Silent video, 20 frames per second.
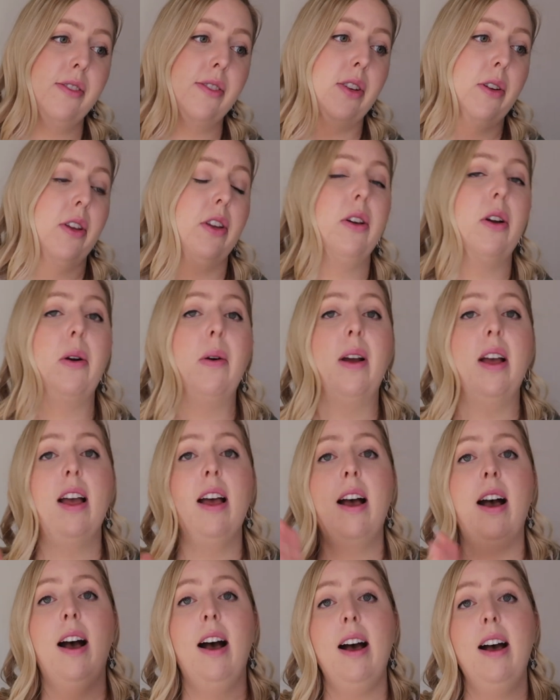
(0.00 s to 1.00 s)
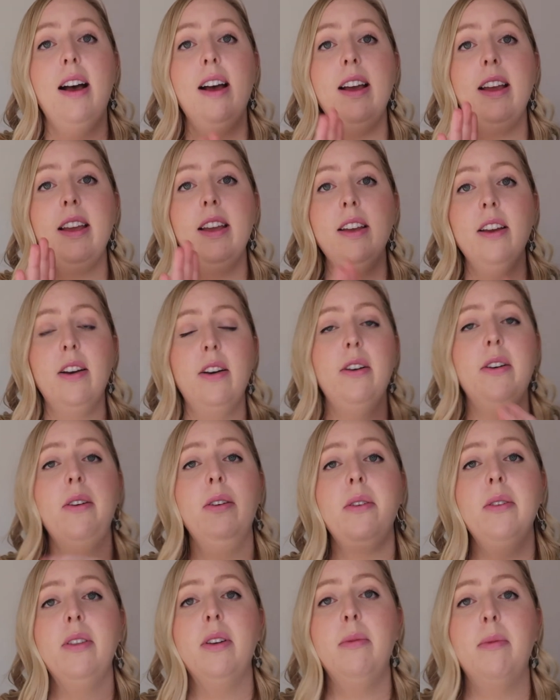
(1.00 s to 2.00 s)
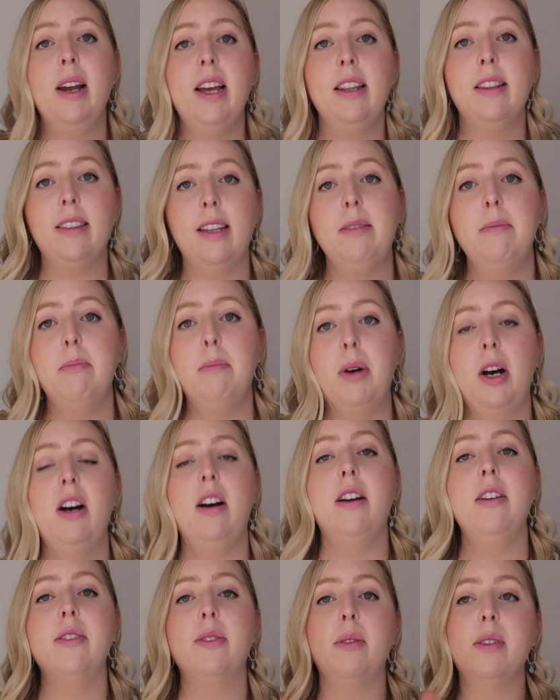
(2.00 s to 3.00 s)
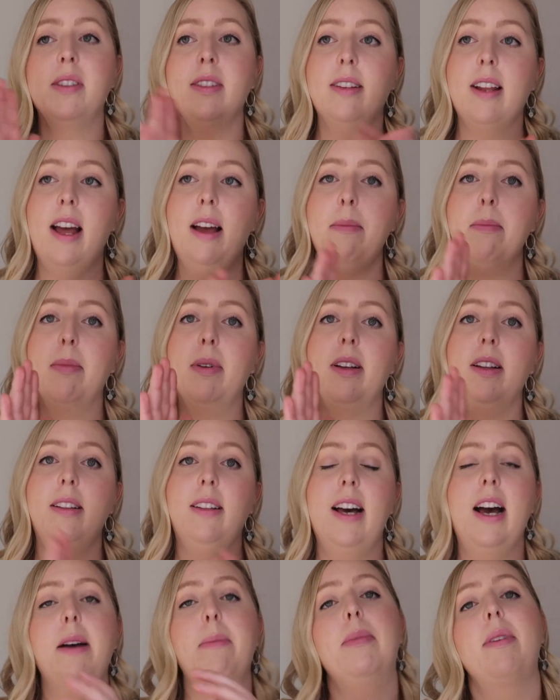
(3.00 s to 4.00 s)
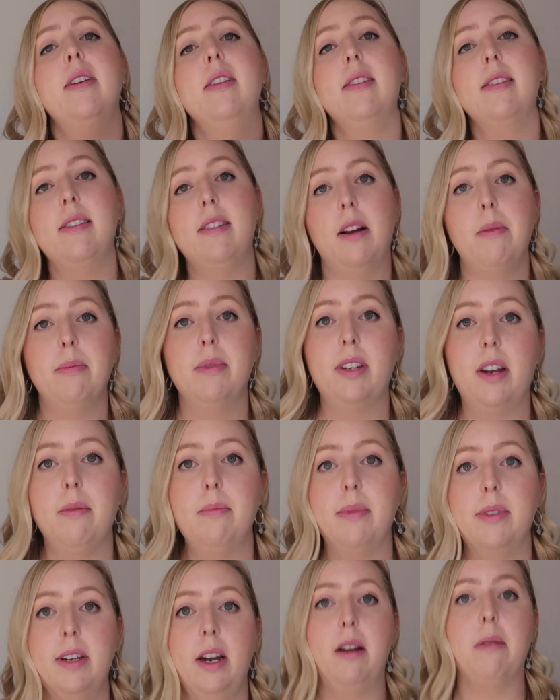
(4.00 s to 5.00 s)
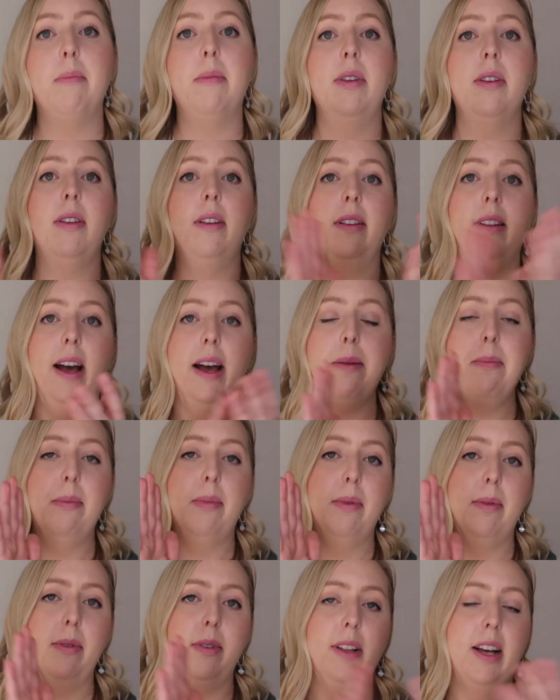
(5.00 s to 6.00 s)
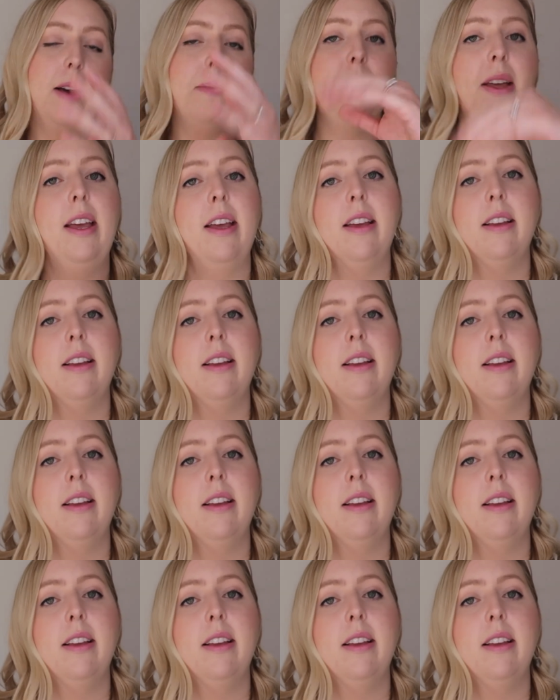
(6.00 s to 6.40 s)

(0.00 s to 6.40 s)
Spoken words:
So you go, hi-ho, the Rattlin bog. So it's clap, clap, stomp, stomp, stomp, clap, clap,